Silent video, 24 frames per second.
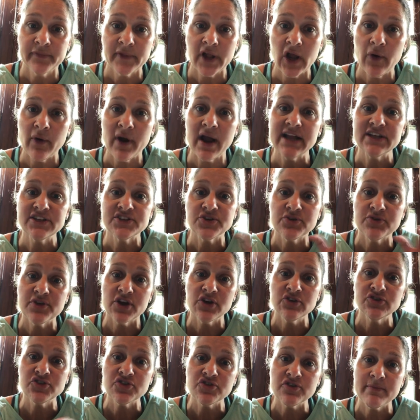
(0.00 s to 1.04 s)
All right, so
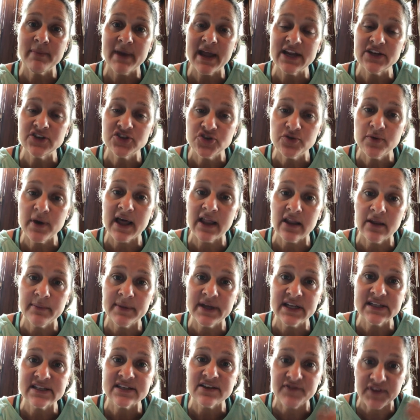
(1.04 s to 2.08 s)
those are the main two
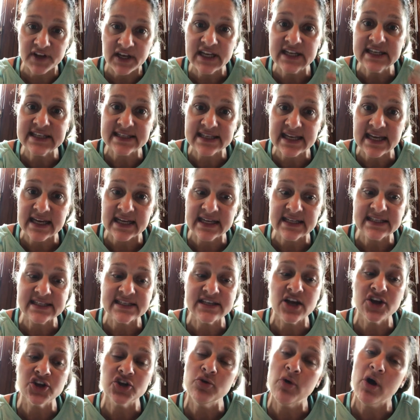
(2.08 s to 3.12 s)
elements of any sentence.
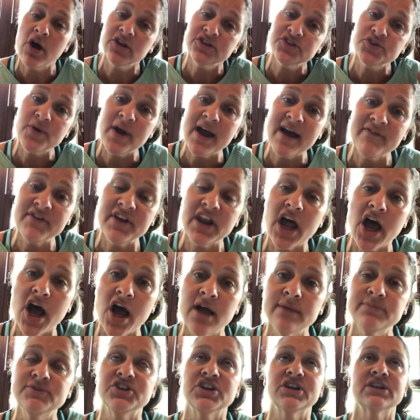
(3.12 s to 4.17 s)
Now you also have an
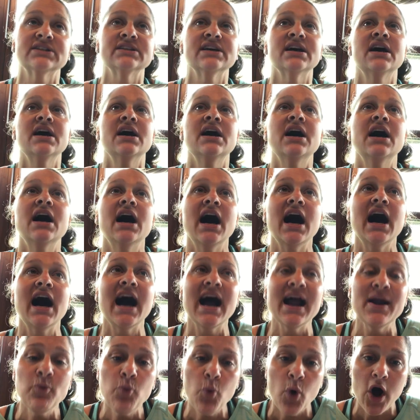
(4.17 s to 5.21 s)
object.
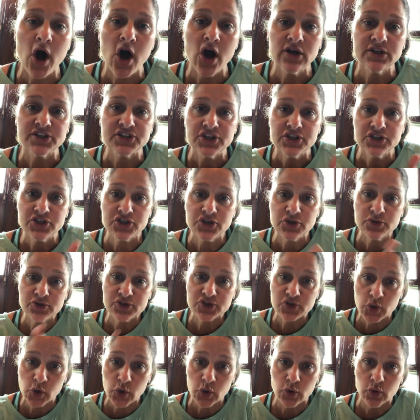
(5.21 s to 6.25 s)
I walked to
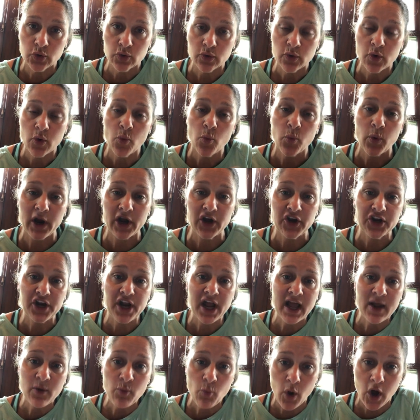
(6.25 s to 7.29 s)
school. Where did
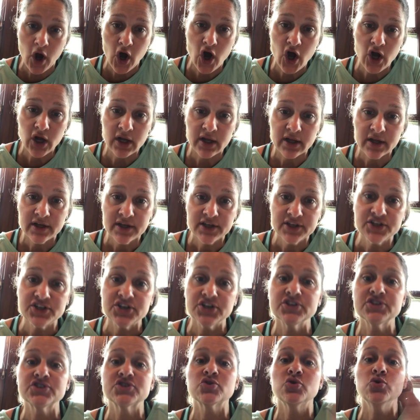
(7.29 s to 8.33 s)
I walk?
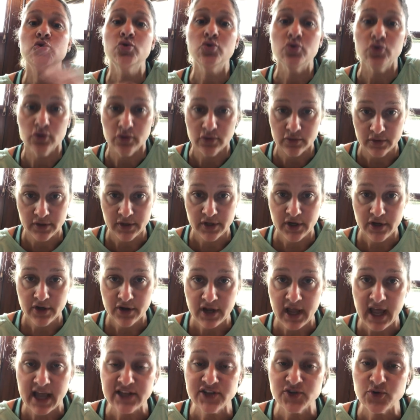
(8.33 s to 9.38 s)
To school.
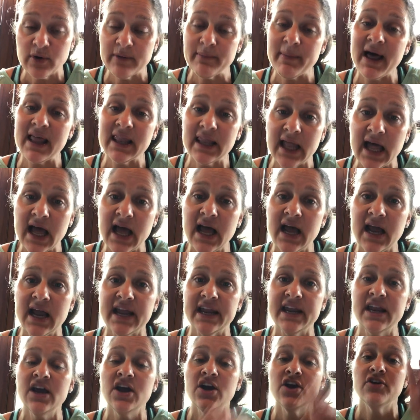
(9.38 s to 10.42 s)
Okay, so in my
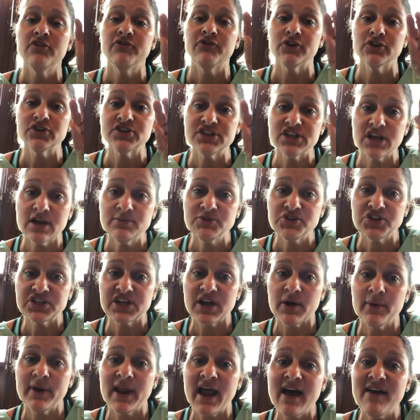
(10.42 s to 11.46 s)
line for subject,
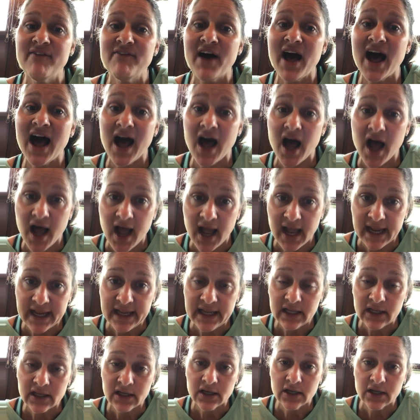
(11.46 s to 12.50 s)
I would have I.